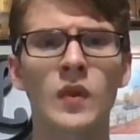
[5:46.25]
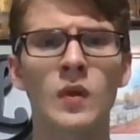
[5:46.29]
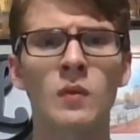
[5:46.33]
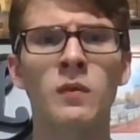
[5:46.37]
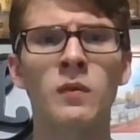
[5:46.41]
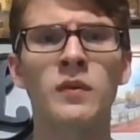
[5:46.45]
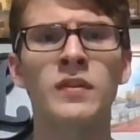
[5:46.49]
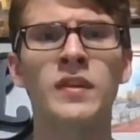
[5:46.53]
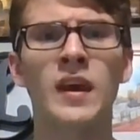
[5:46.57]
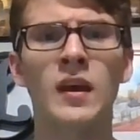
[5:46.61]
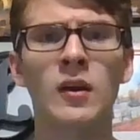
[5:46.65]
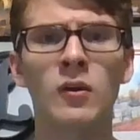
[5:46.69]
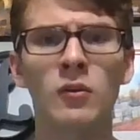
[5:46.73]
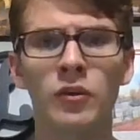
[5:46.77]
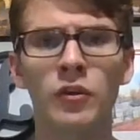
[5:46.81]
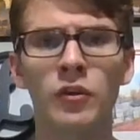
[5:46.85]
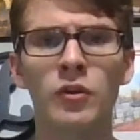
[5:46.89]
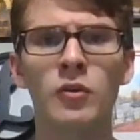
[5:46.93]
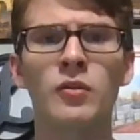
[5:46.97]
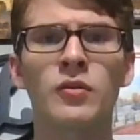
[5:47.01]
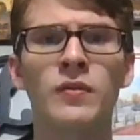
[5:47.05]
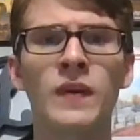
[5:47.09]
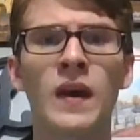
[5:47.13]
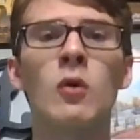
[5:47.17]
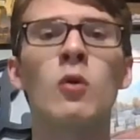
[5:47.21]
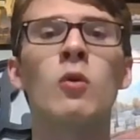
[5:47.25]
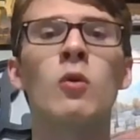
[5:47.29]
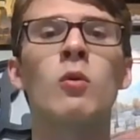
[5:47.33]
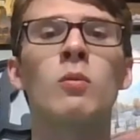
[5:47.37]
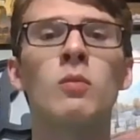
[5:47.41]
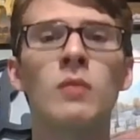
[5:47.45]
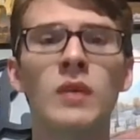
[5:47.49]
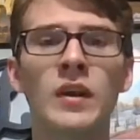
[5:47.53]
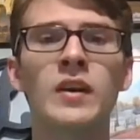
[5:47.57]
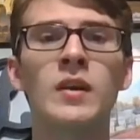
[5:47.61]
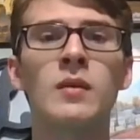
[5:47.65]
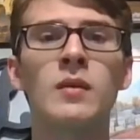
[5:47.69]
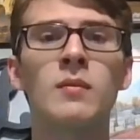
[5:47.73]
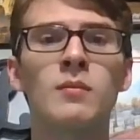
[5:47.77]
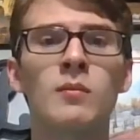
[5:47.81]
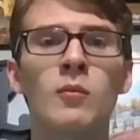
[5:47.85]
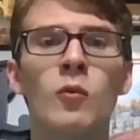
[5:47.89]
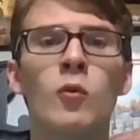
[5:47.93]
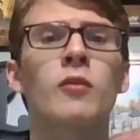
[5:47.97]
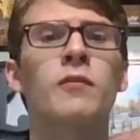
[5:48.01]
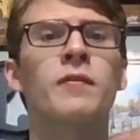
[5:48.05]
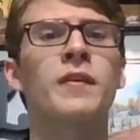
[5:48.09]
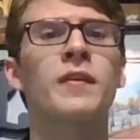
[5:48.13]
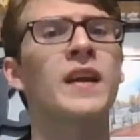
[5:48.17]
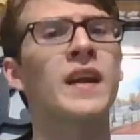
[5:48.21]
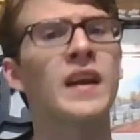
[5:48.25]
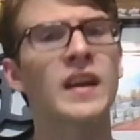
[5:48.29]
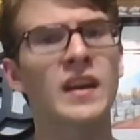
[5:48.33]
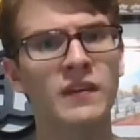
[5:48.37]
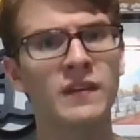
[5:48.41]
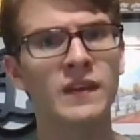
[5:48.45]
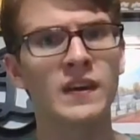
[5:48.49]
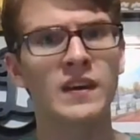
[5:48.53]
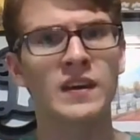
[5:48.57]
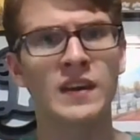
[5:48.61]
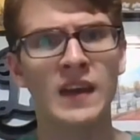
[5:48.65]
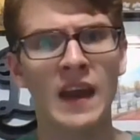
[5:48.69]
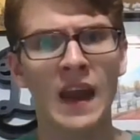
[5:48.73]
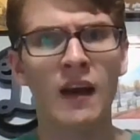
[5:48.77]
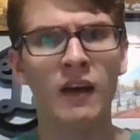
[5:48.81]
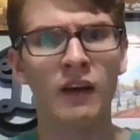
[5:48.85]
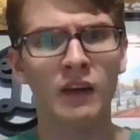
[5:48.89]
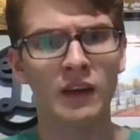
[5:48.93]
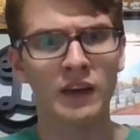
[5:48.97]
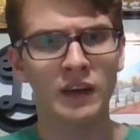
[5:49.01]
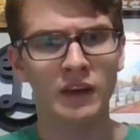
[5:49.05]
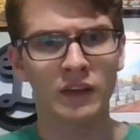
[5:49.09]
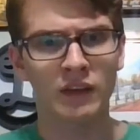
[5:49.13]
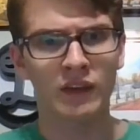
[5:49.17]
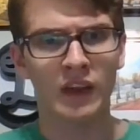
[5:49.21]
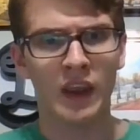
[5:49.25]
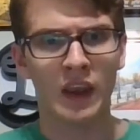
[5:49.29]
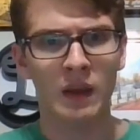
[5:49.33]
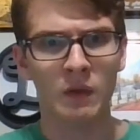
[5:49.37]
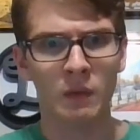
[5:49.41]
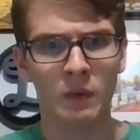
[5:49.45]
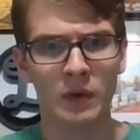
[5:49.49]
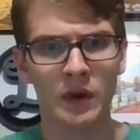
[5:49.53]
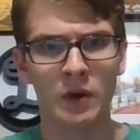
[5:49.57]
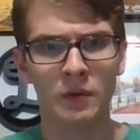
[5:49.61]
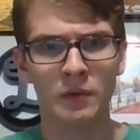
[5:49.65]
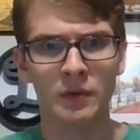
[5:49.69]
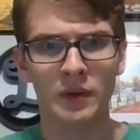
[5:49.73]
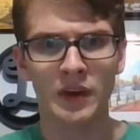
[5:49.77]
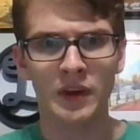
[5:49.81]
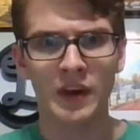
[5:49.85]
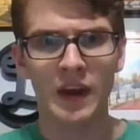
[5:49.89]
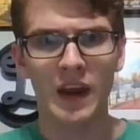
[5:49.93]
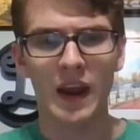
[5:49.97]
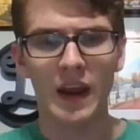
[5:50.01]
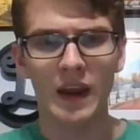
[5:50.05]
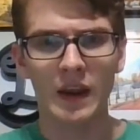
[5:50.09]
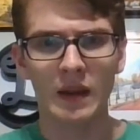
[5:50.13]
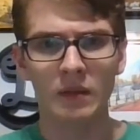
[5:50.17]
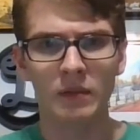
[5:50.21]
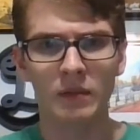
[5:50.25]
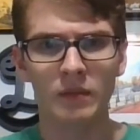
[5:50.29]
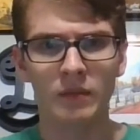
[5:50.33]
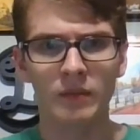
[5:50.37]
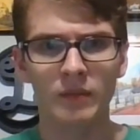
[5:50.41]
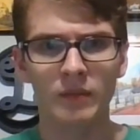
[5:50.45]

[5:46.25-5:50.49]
what that'll do is that will end up morphing into the Italian state we know today.